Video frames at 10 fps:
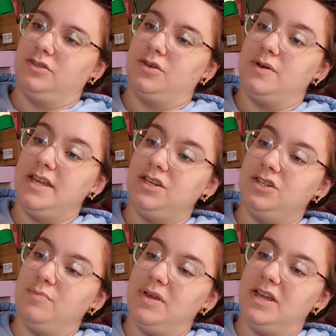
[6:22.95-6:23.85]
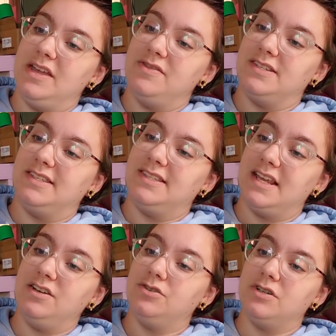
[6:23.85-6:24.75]
So he should be in the
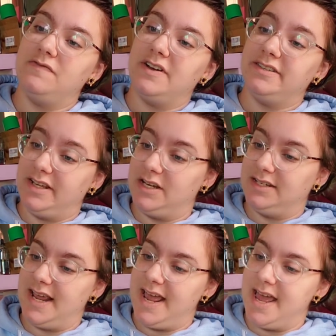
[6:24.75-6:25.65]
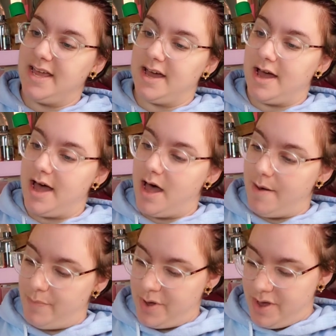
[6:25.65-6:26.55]
center of us and take
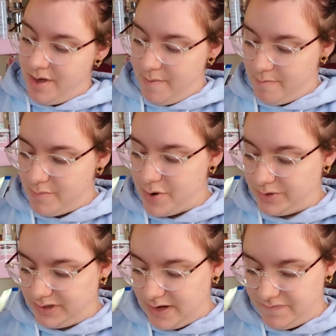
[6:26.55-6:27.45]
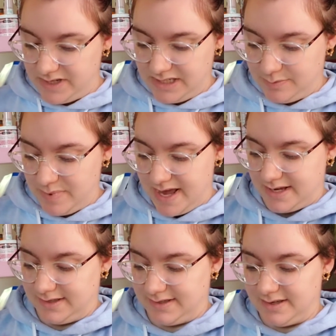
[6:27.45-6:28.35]
up most of the
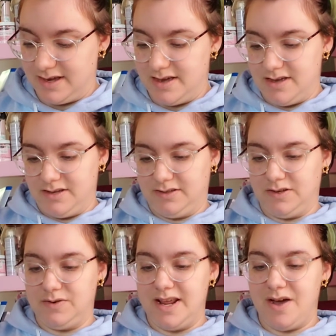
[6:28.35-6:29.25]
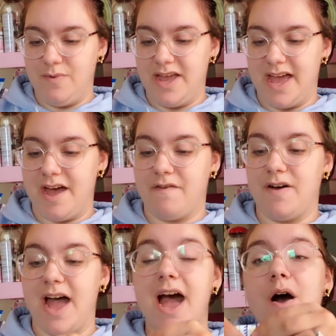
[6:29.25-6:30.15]
space. So now we
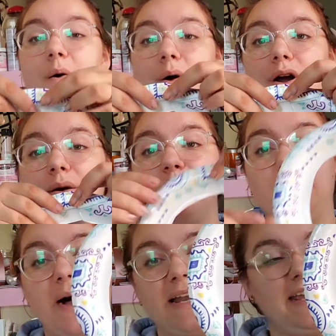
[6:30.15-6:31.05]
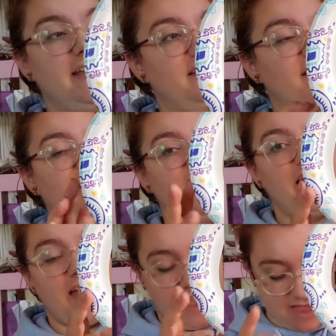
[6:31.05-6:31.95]
have our body.
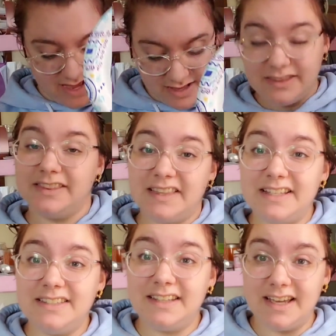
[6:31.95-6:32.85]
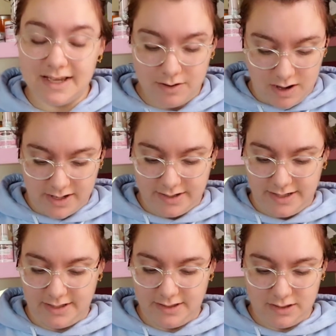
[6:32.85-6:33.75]
Let's get God
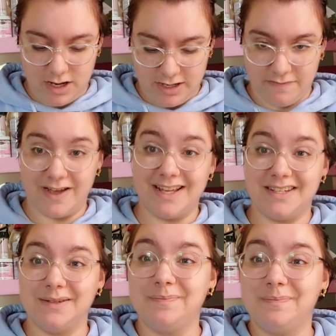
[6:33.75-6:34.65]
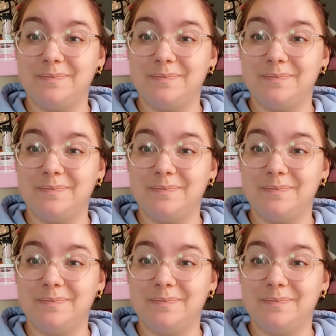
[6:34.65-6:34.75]
inside of it.